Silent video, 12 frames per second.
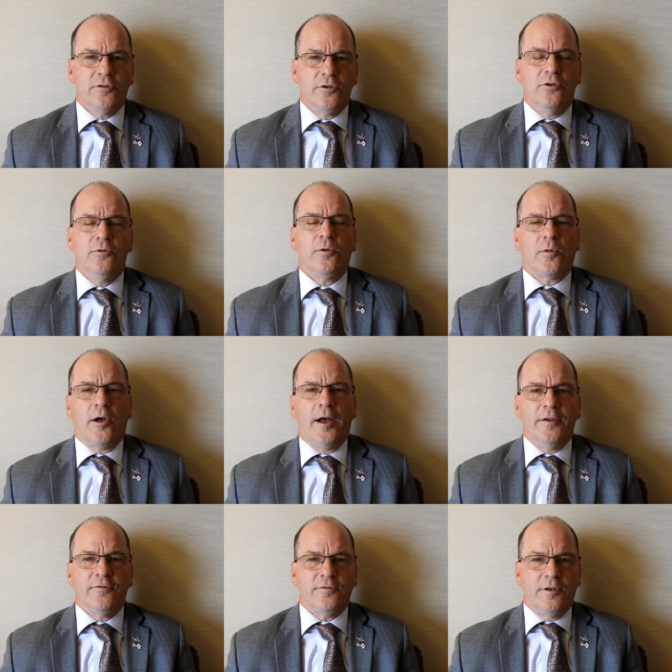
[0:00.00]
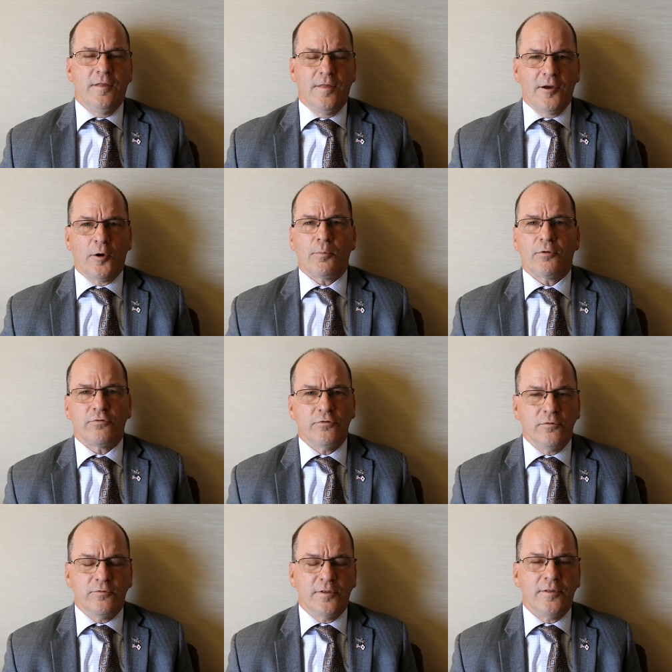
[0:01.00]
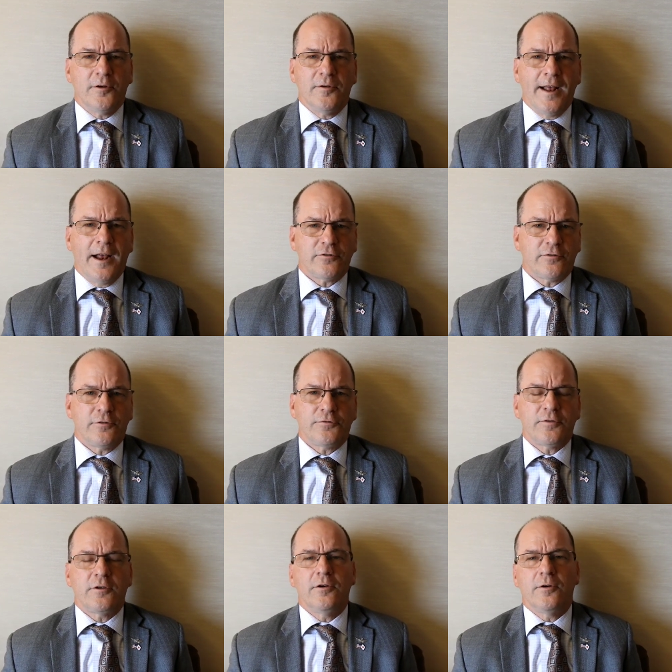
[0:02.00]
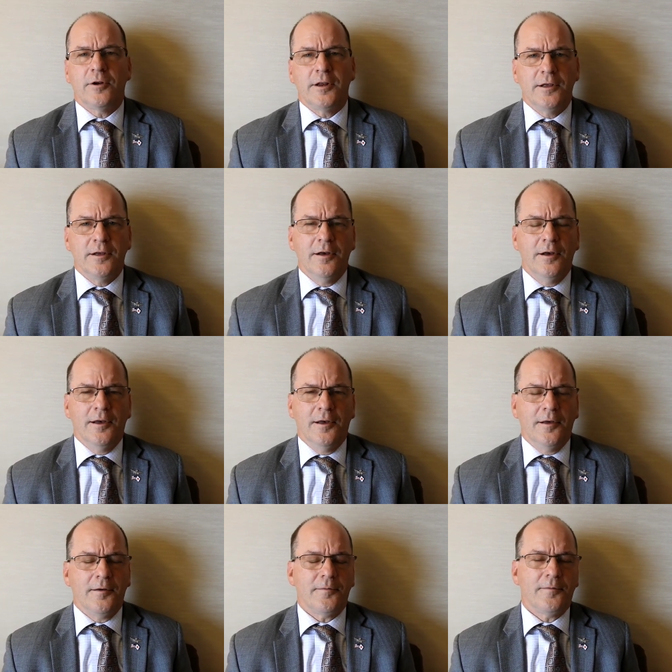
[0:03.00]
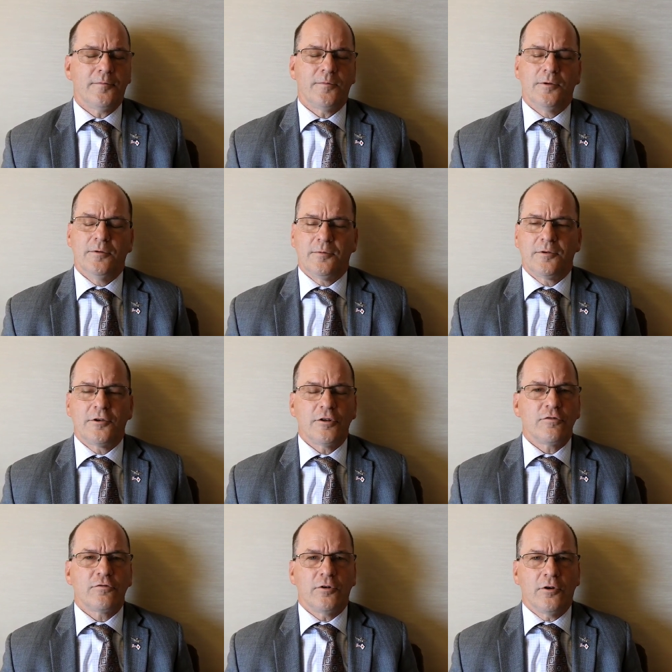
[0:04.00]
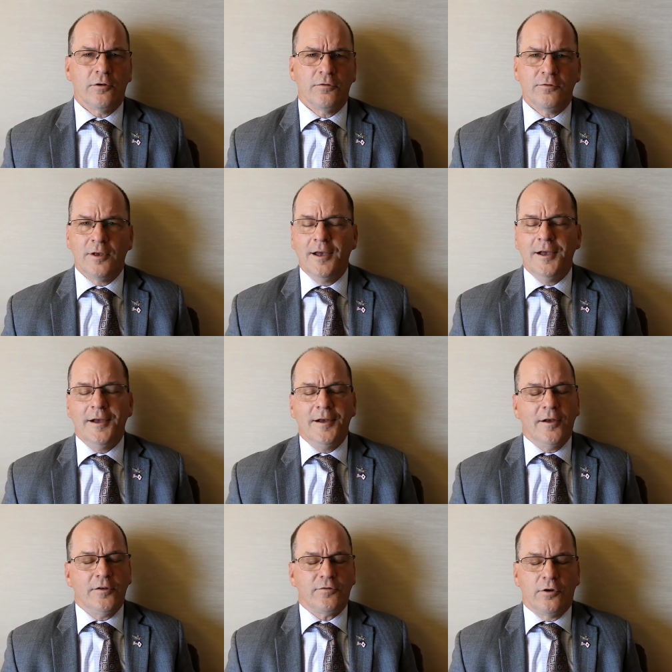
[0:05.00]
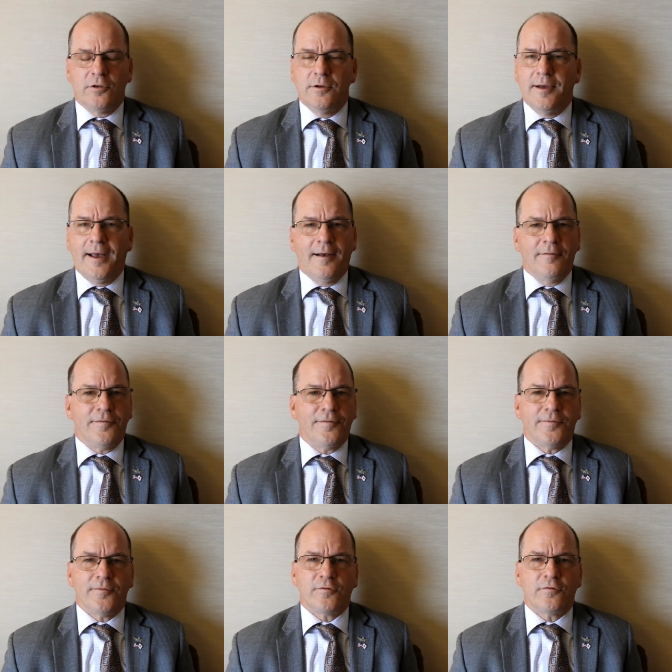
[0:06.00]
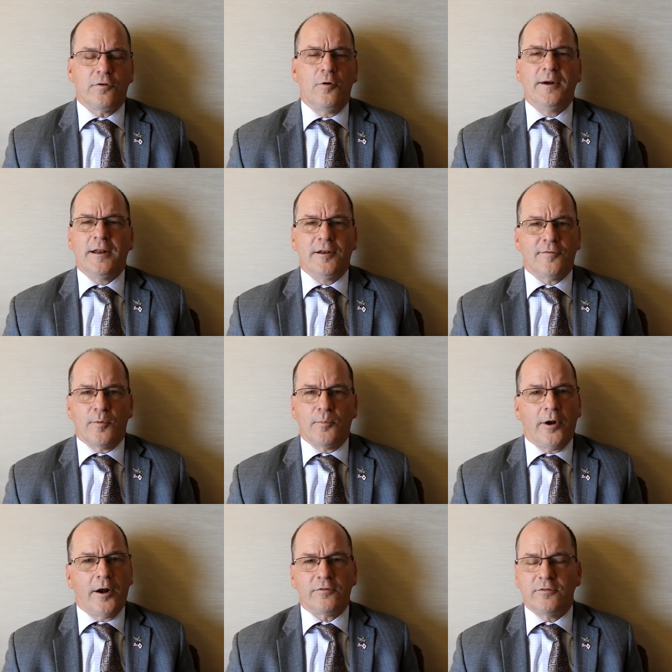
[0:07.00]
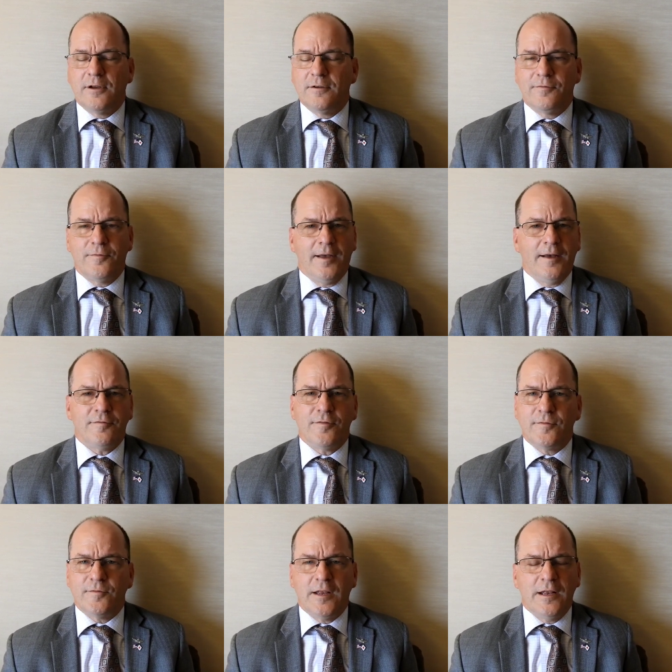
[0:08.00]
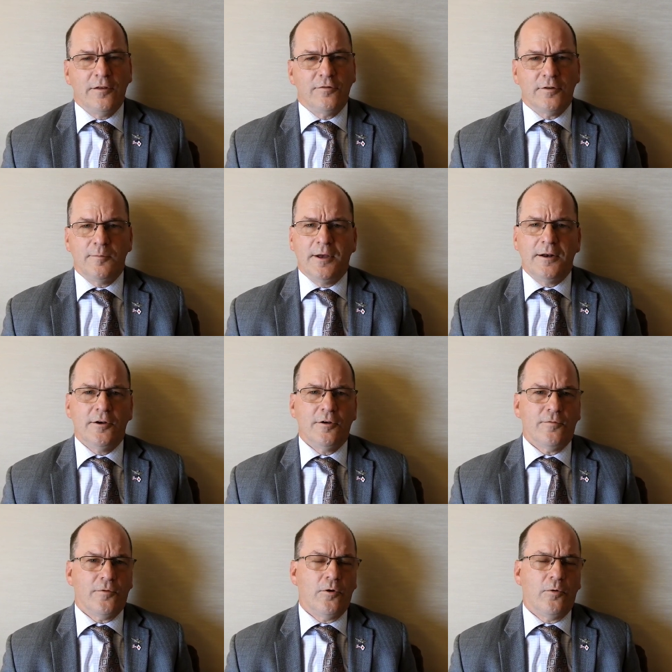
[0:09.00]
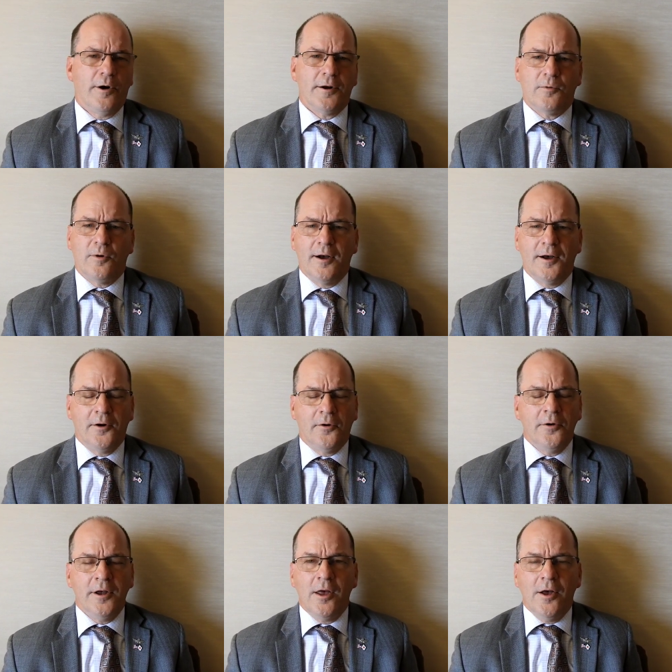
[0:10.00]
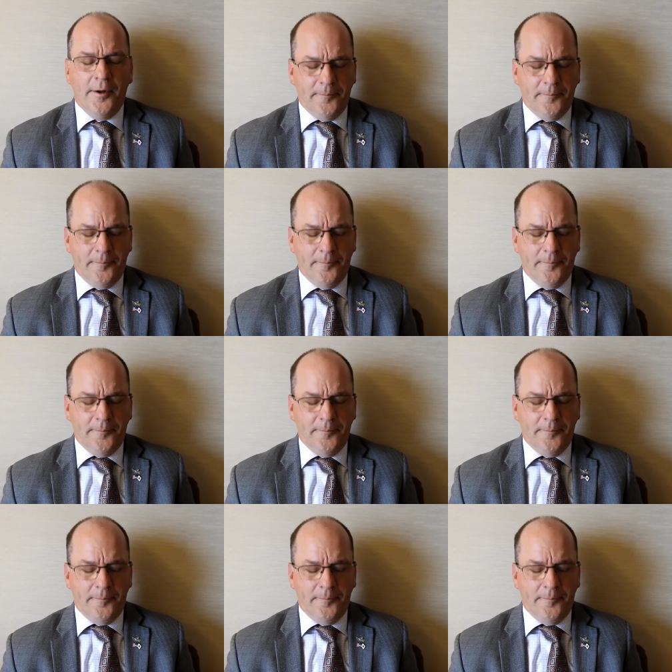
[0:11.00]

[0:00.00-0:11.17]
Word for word: to utilize in their pursuits and their national security uh, you know concerns. So you have so many different products. You have F-15s that have been here for quite a while.